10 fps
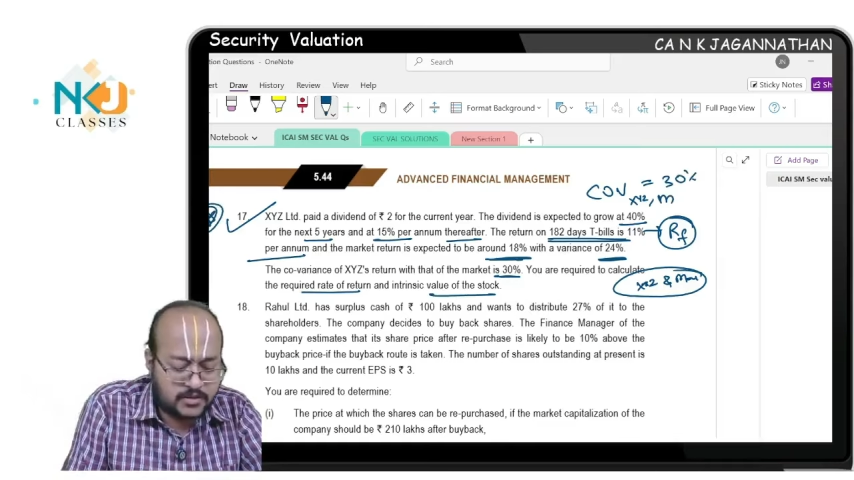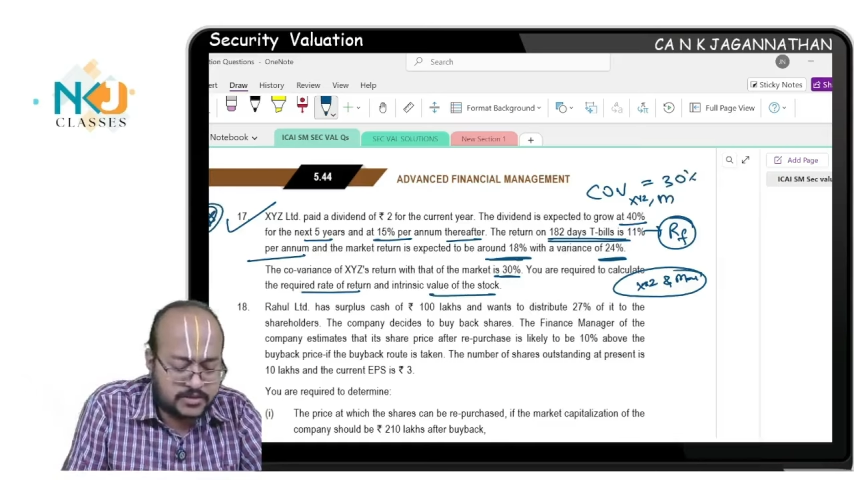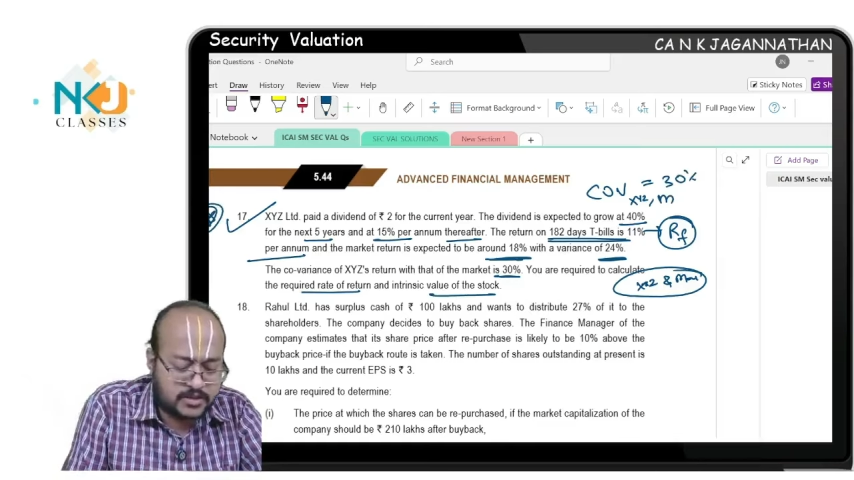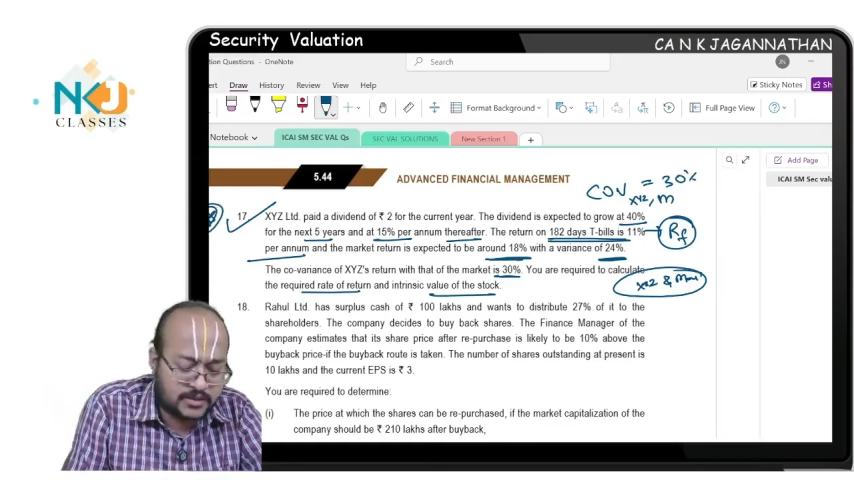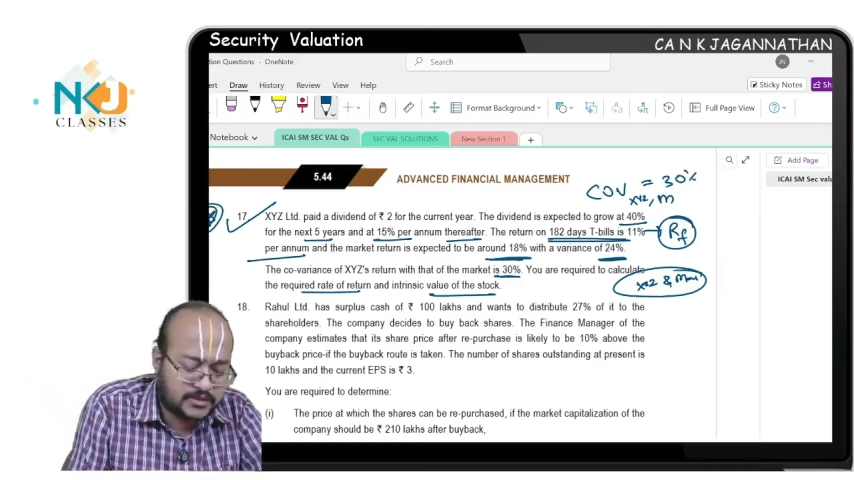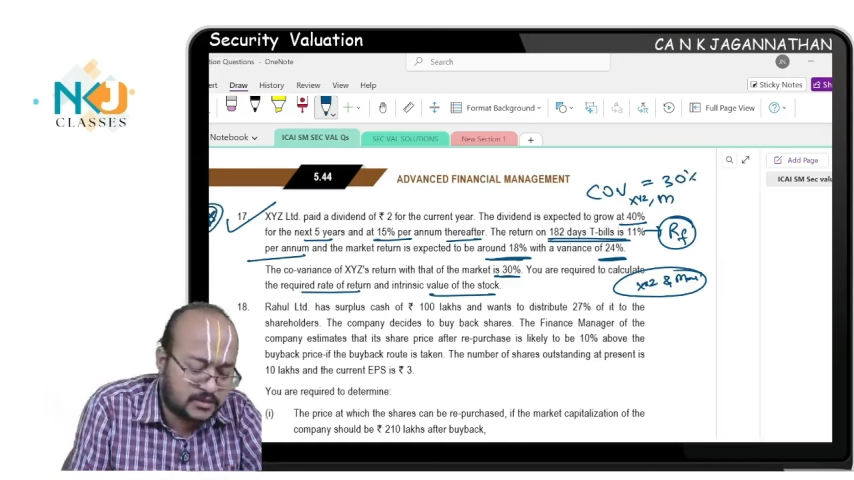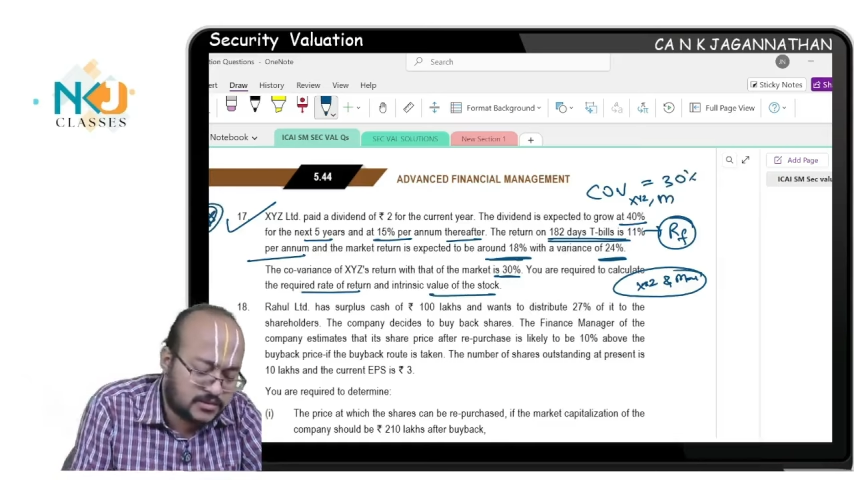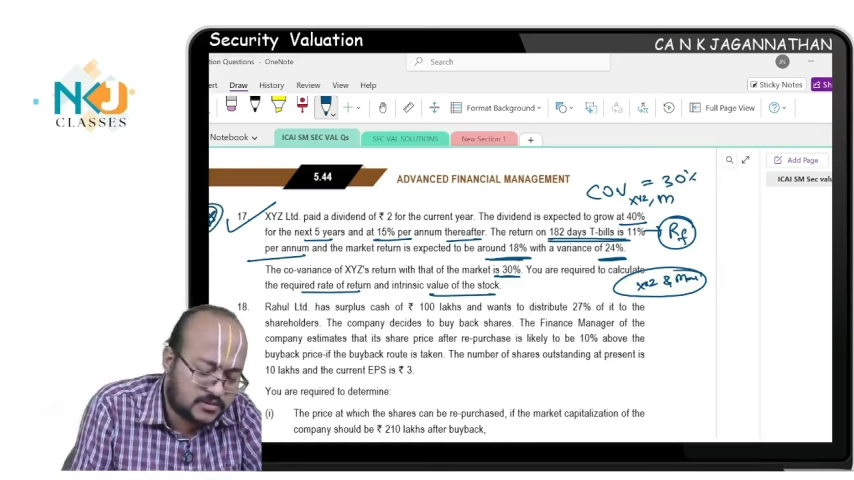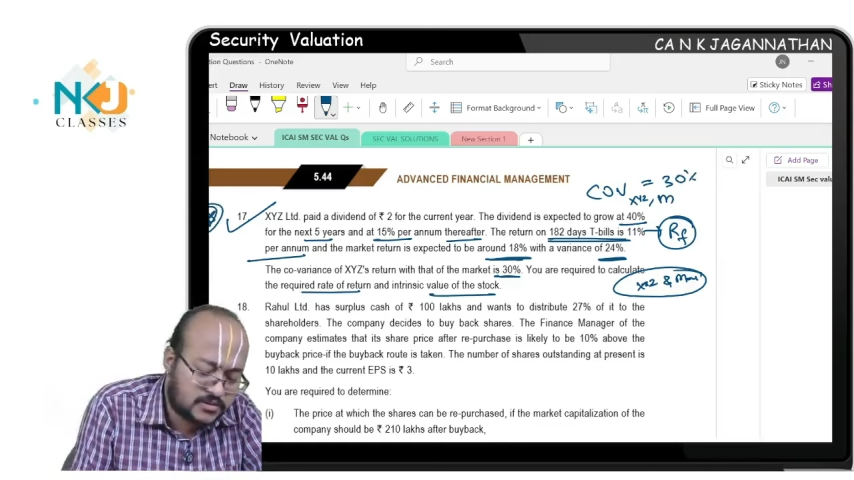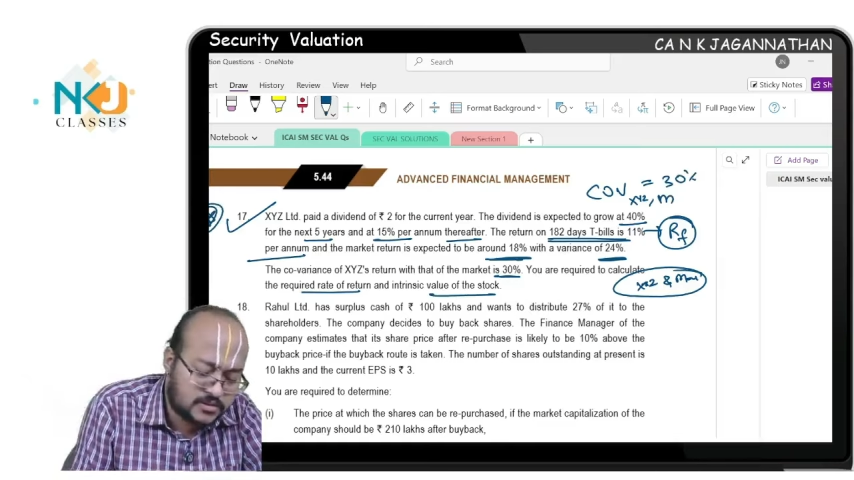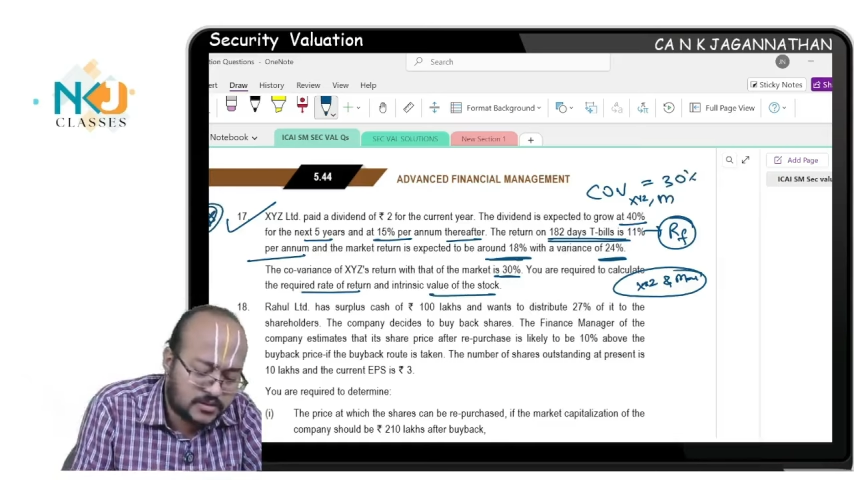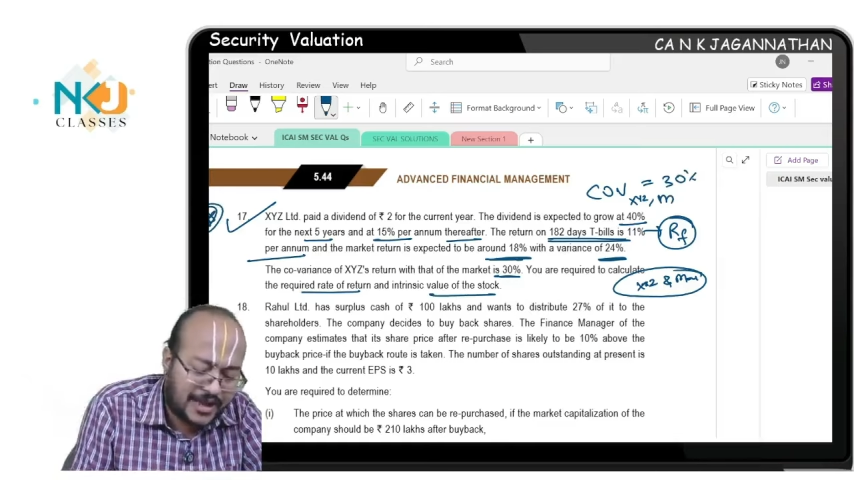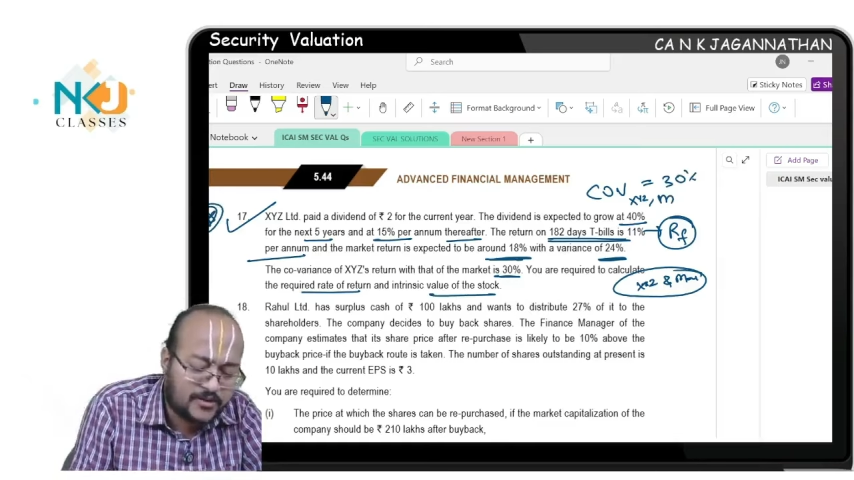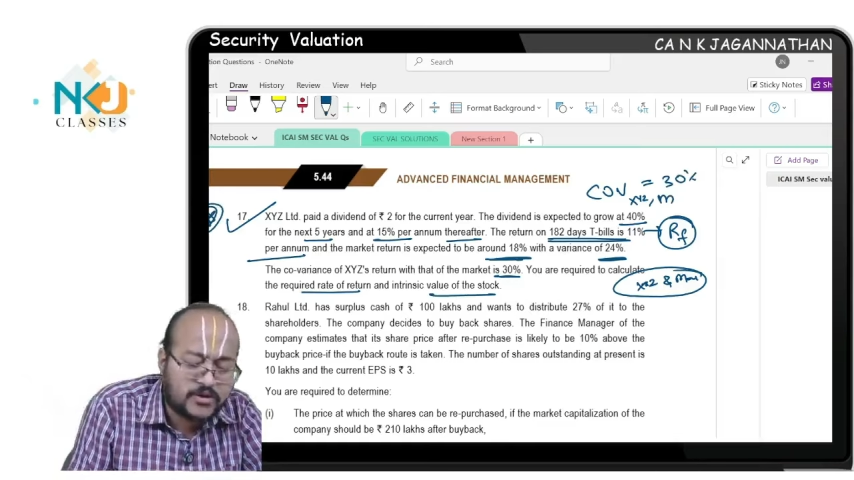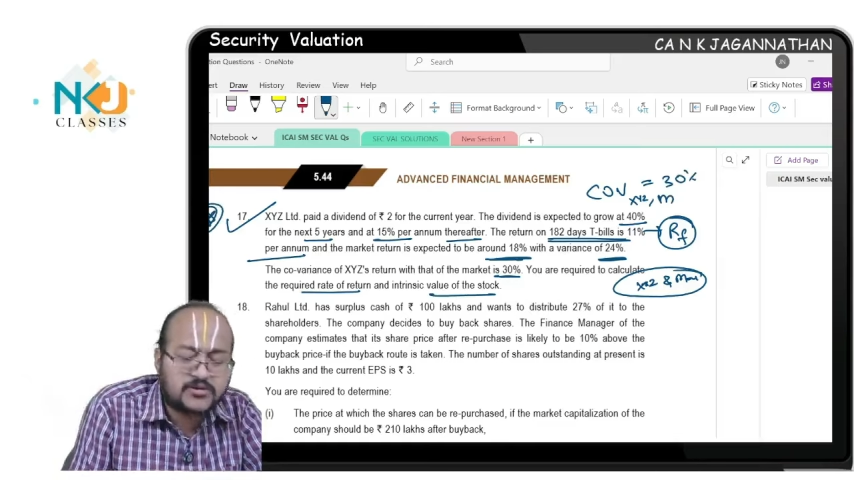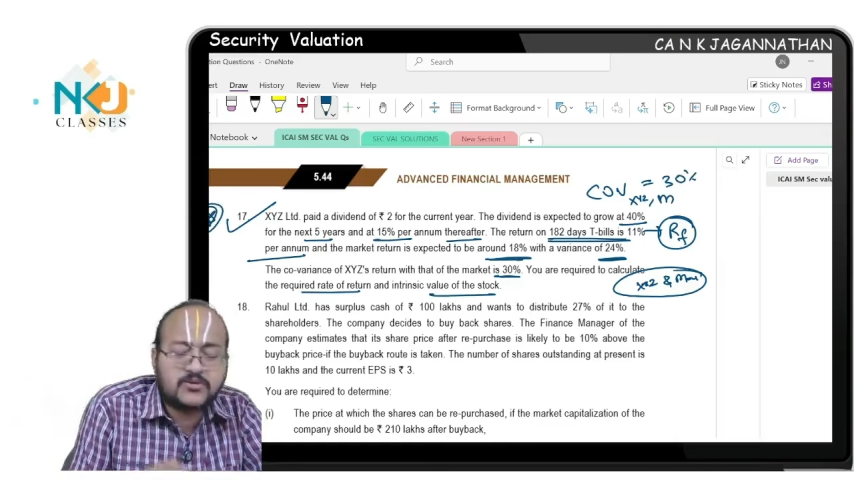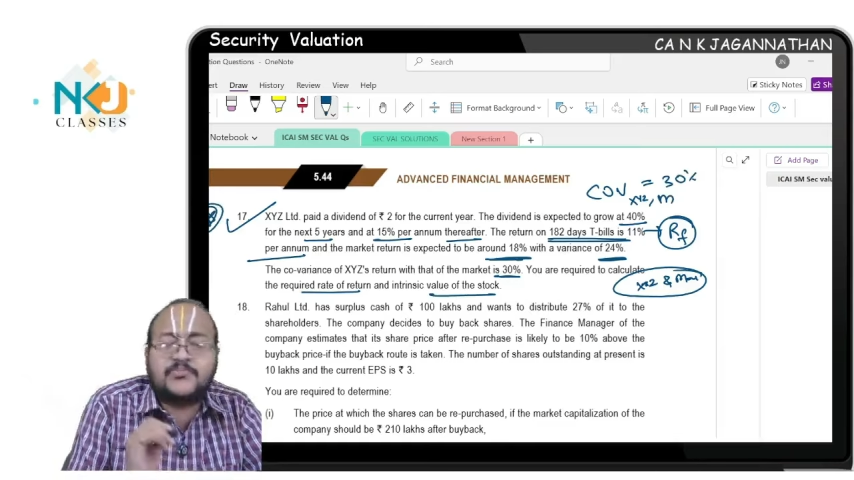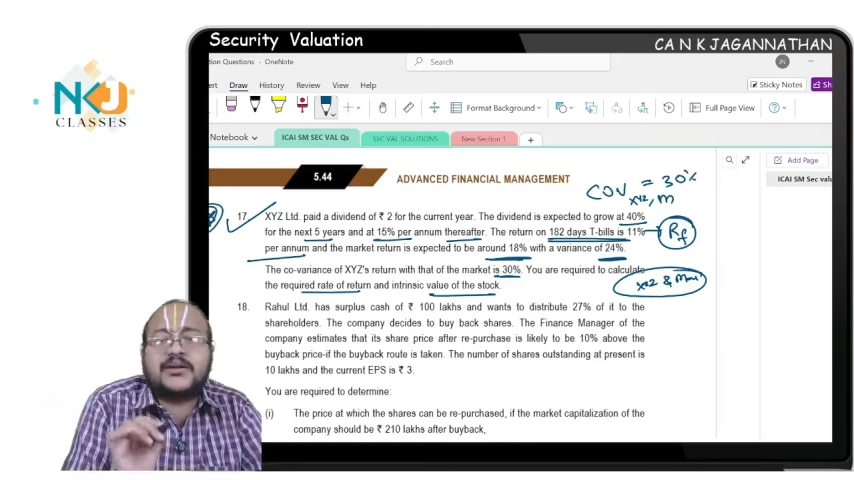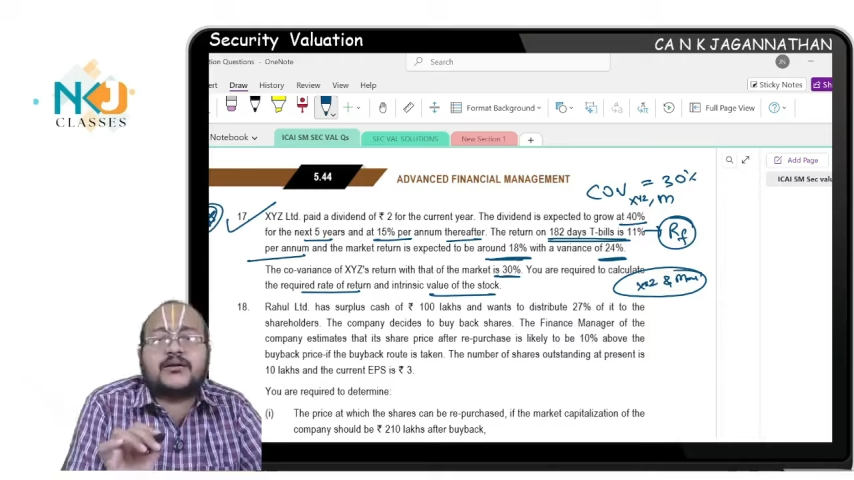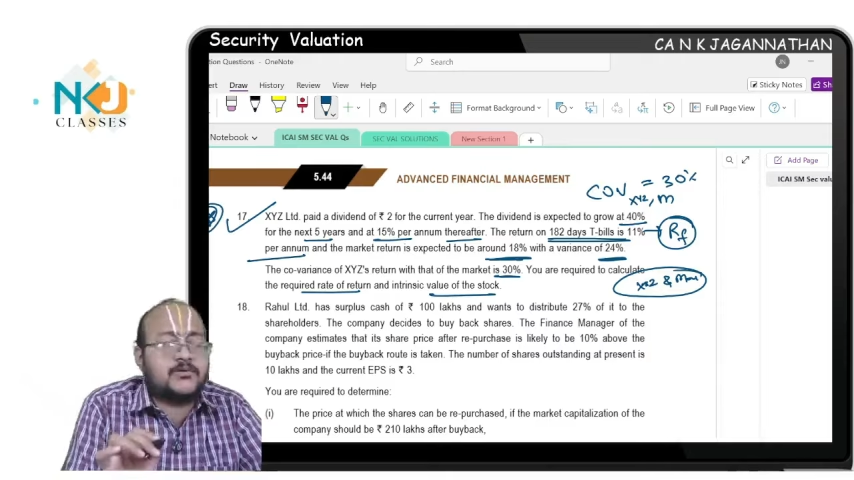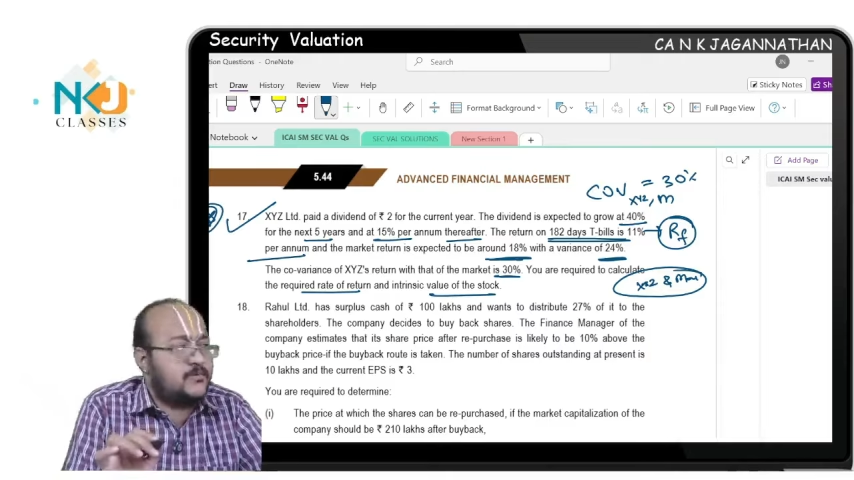consideration is calculation of beta.